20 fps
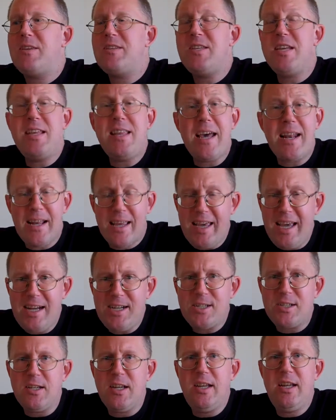See that
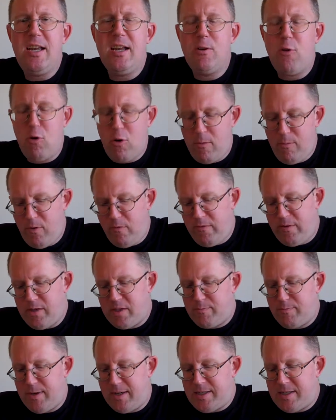occasionally in horror
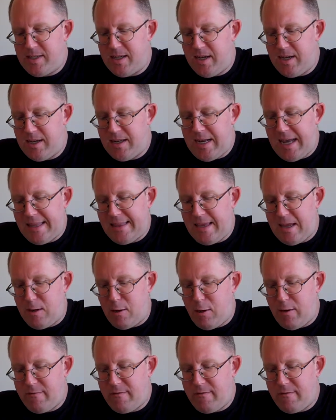movies, but not that